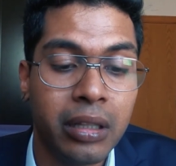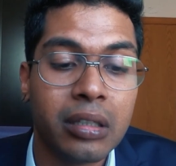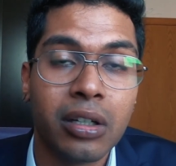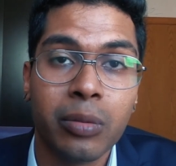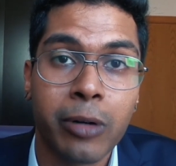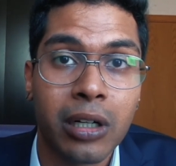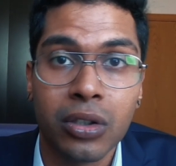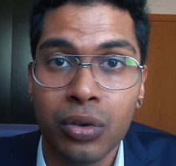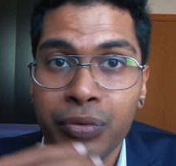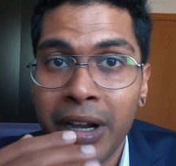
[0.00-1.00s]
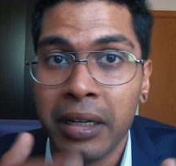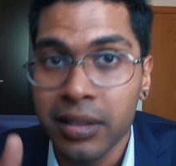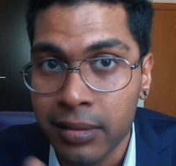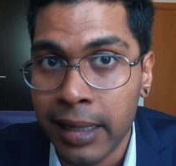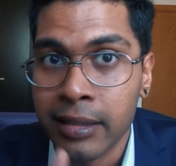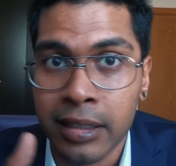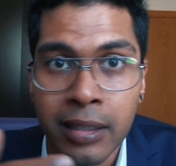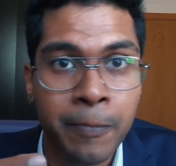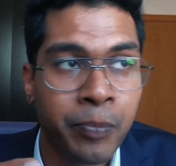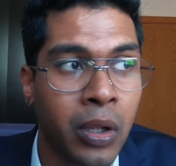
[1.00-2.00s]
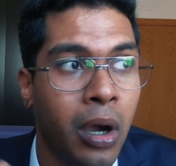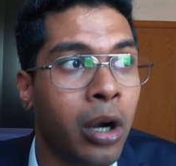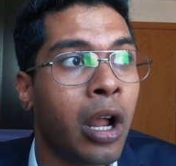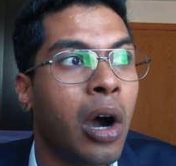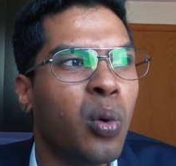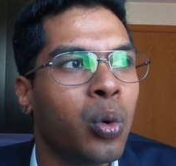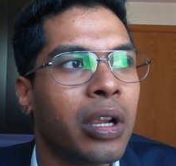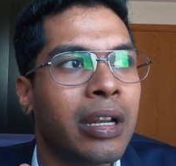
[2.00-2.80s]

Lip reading: and the third part is to find a strategy on how